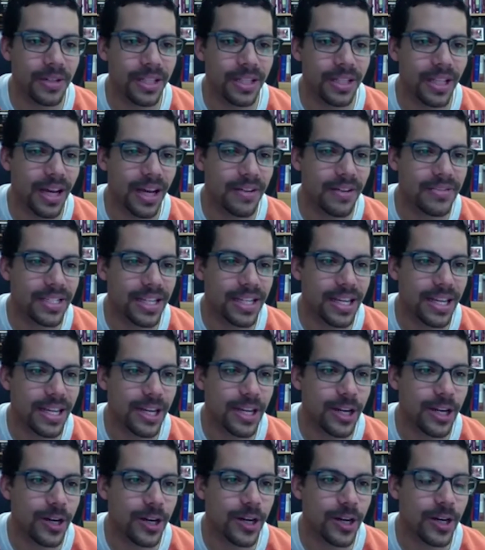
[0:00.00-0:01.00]
We'd love to
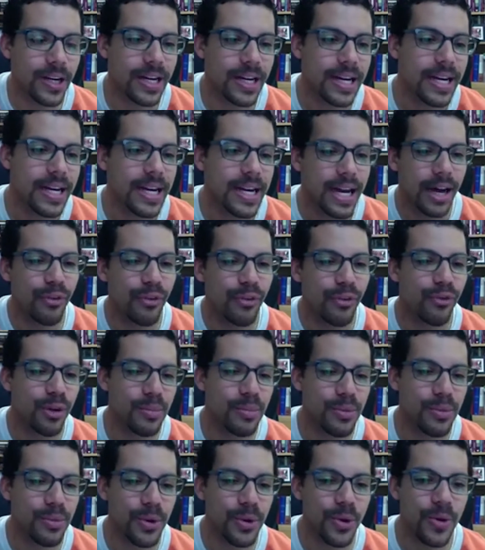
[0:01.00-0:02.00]
hear
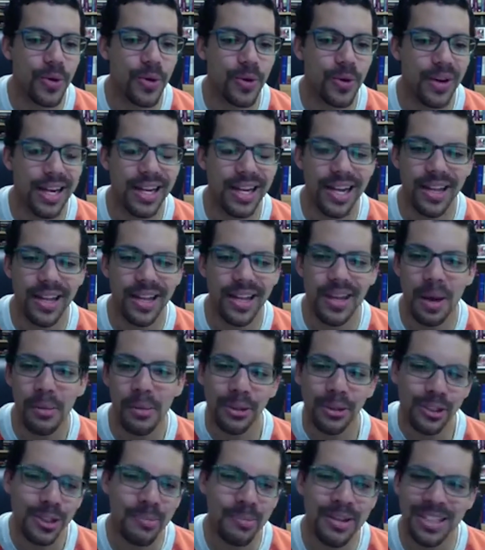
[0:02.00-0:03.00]
from you. And then
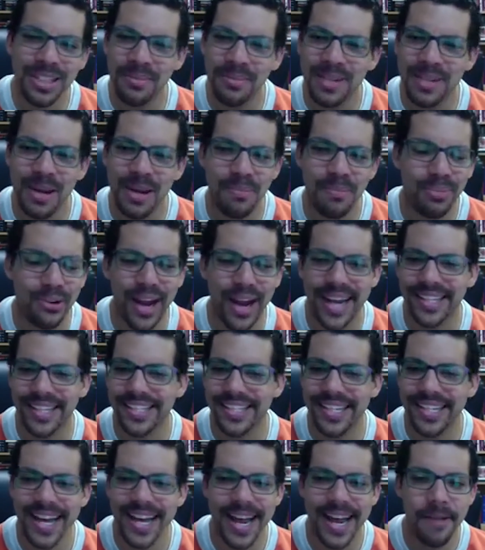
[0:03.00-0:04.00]
we'll just spend some time praying
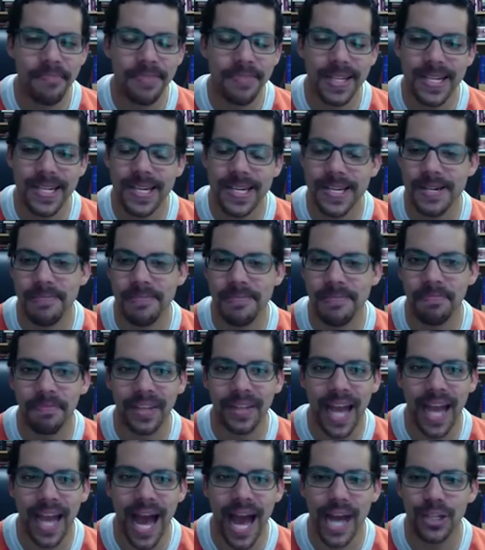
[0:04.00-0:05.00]
today. I
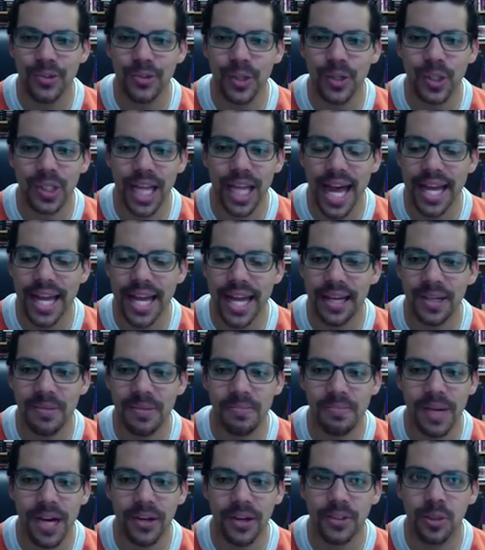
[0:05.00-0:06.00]
just feel led and
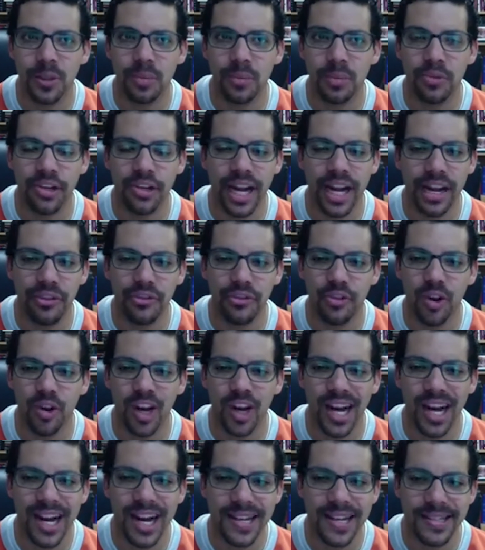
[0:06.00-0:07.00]
compelled to pray
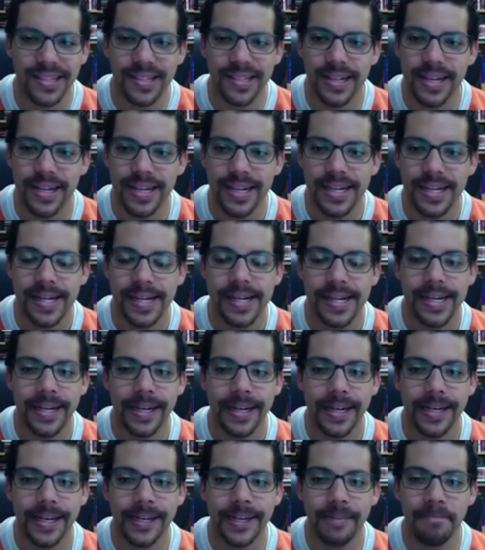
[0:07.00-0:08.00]
for us.
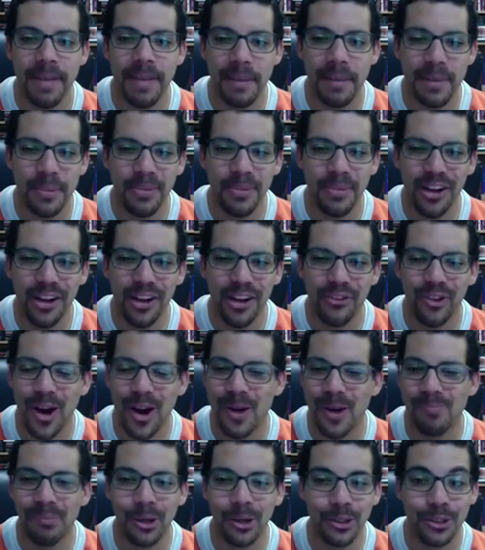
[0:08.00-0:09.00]
Maybe praying for
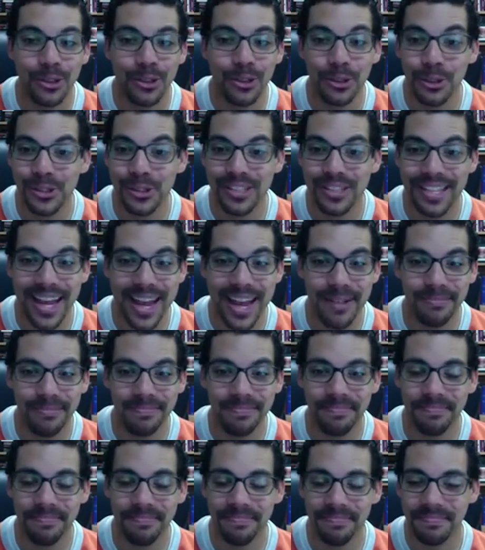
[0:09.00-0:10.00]
our emotional
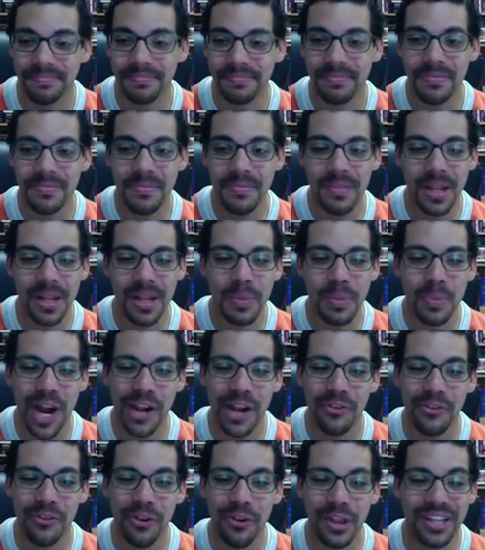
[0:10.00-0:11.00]
state.
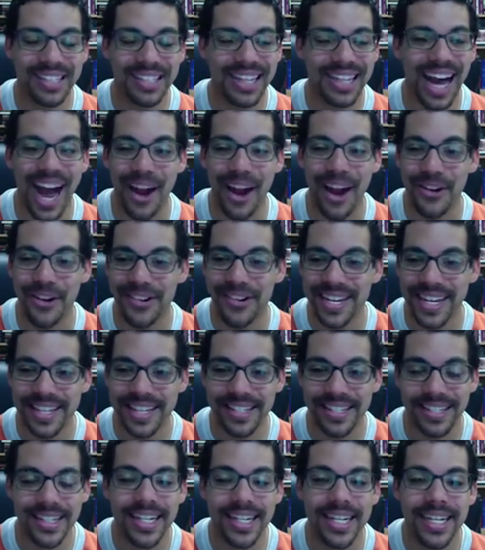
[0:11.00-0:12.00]
Praying for the
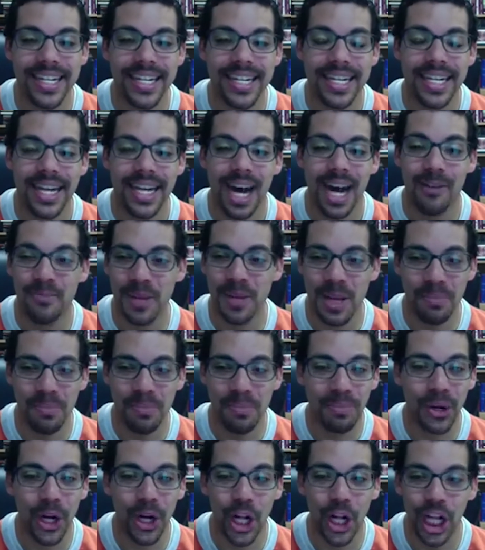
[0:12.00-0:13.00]
tiredness of
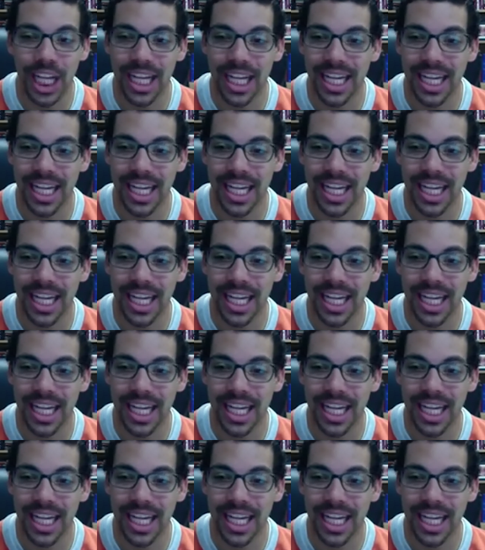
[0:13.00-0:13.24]
people.